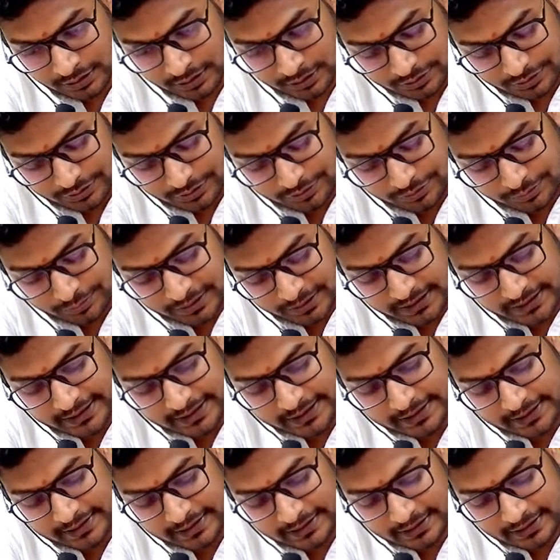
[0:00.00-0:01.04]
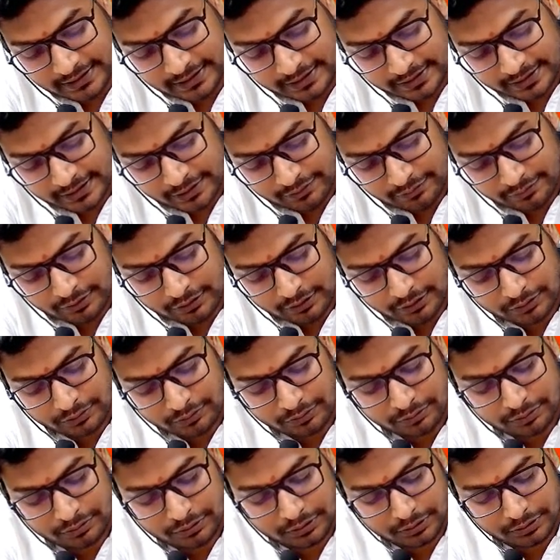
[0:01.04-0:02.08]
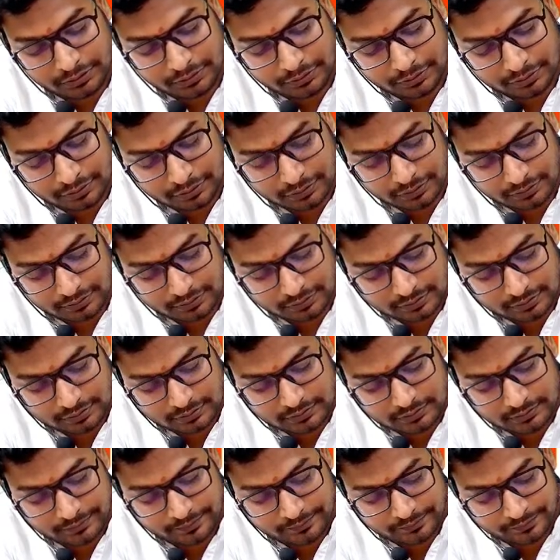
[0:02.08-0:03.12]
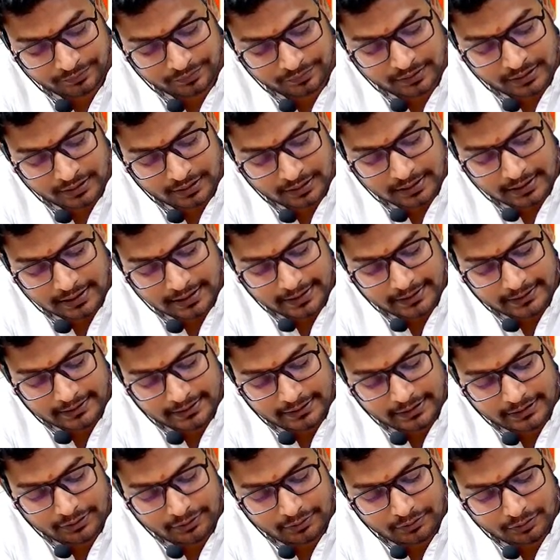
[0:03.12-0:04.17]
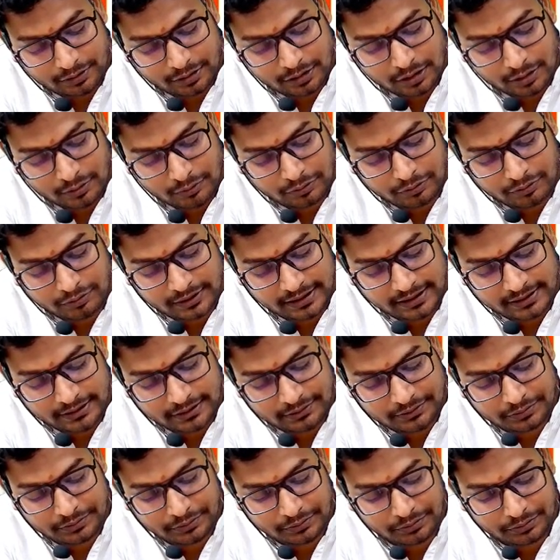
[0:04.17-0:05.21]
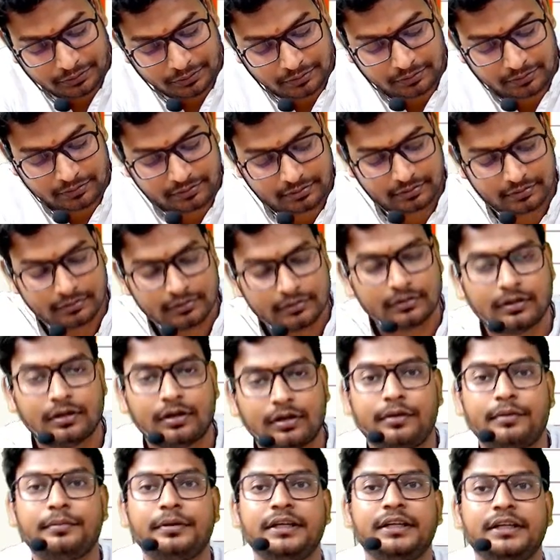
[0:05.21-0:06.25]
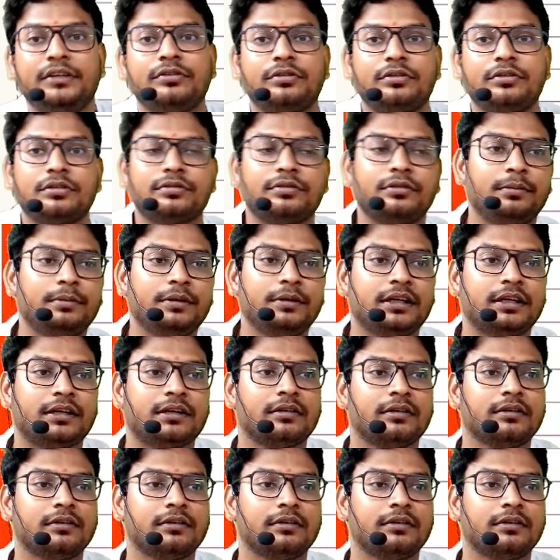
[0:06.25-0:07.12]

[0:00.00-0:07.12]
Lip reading: should be greater than or equal to 2 crores. I think you know how to write the 2 crores. How many zeros will be there?